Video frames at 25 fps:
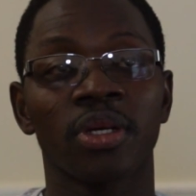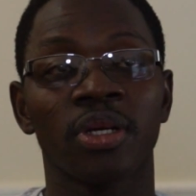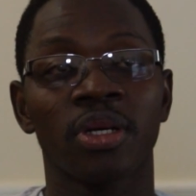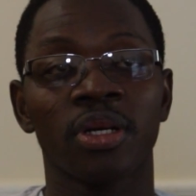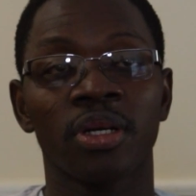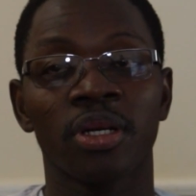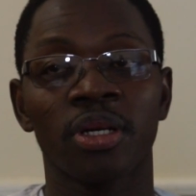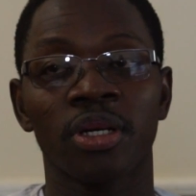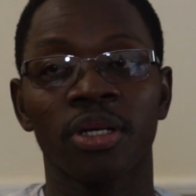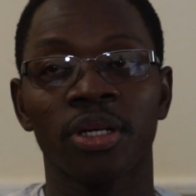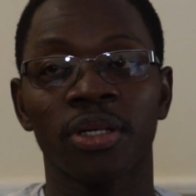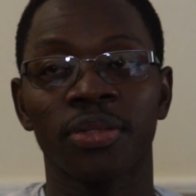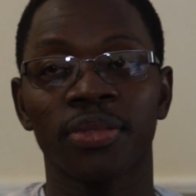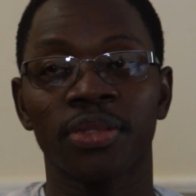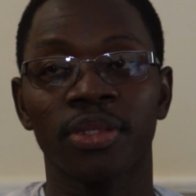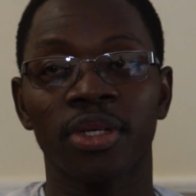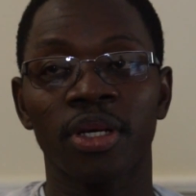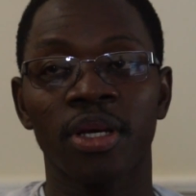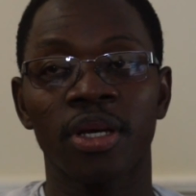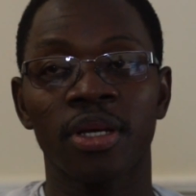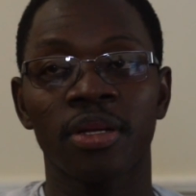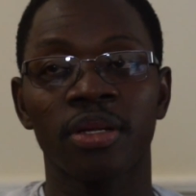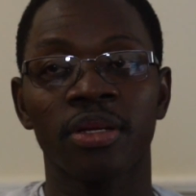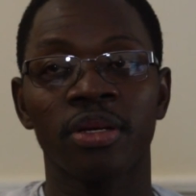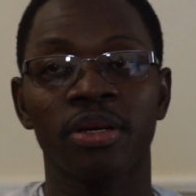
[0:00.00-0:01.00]

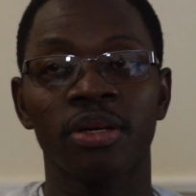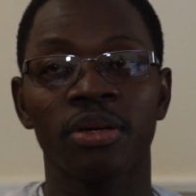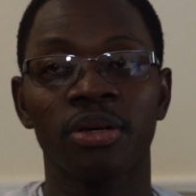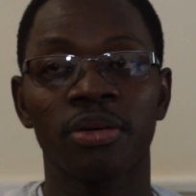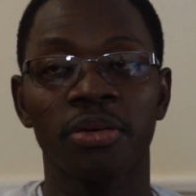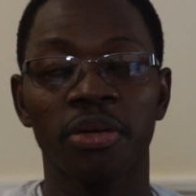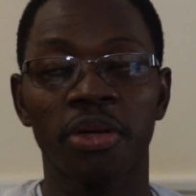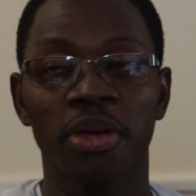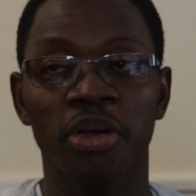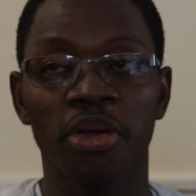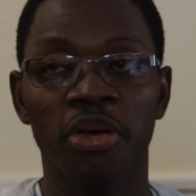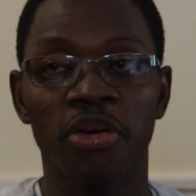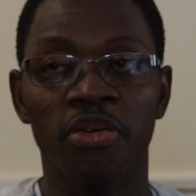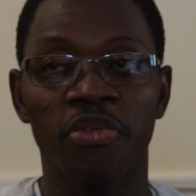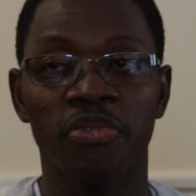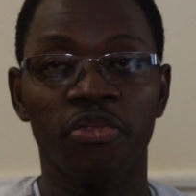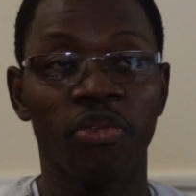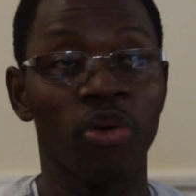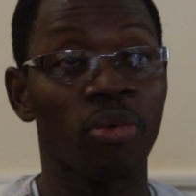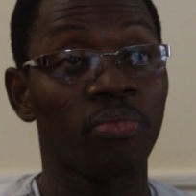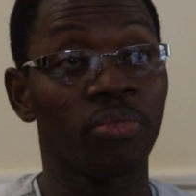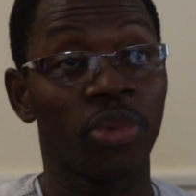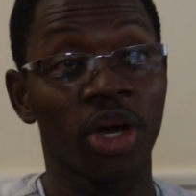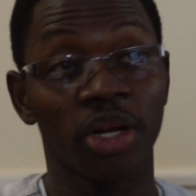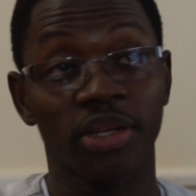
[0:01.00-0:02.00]
And
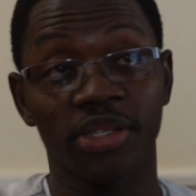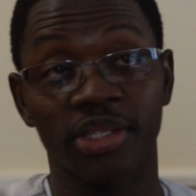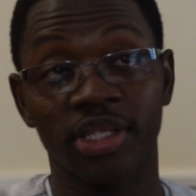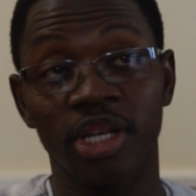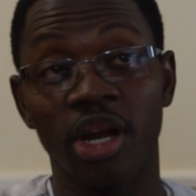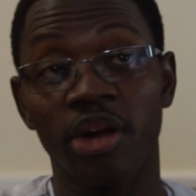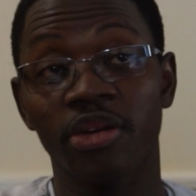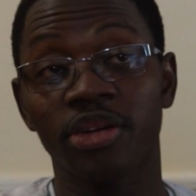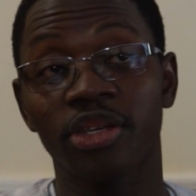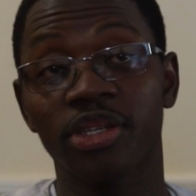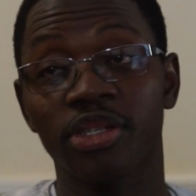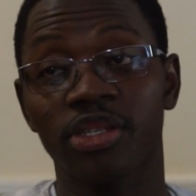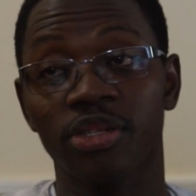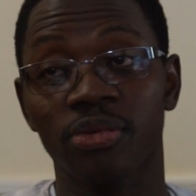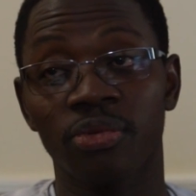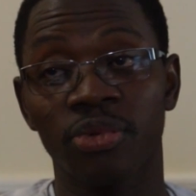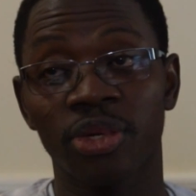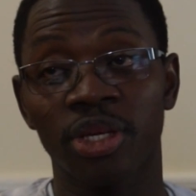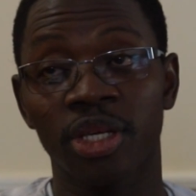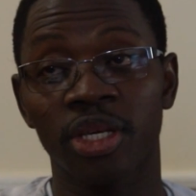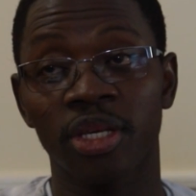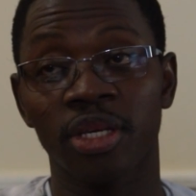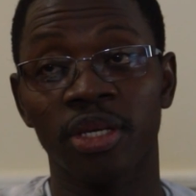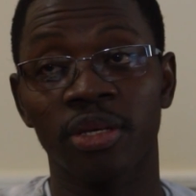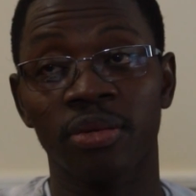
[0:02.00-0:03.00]
from that studies,
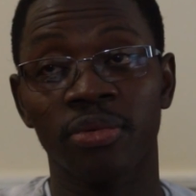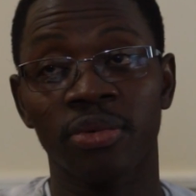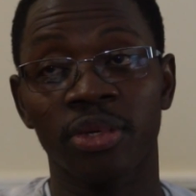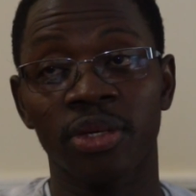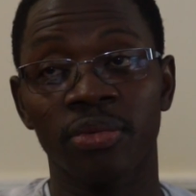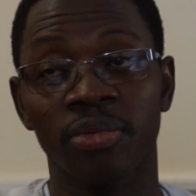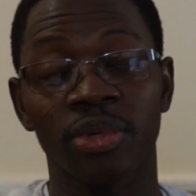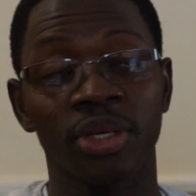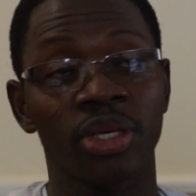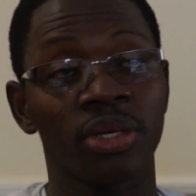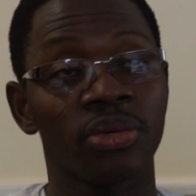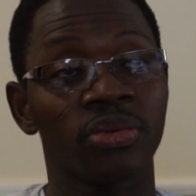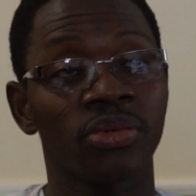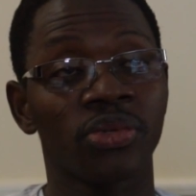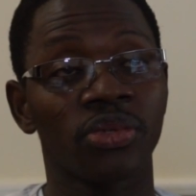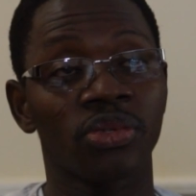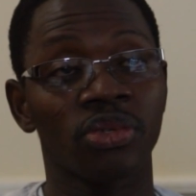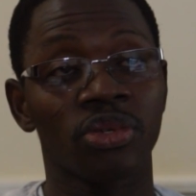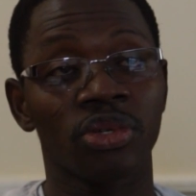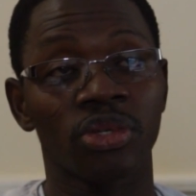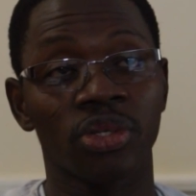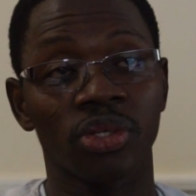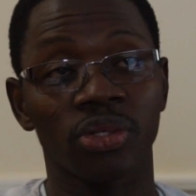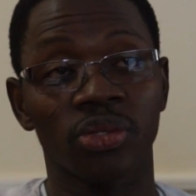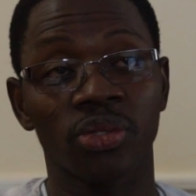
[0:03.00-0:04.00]
we use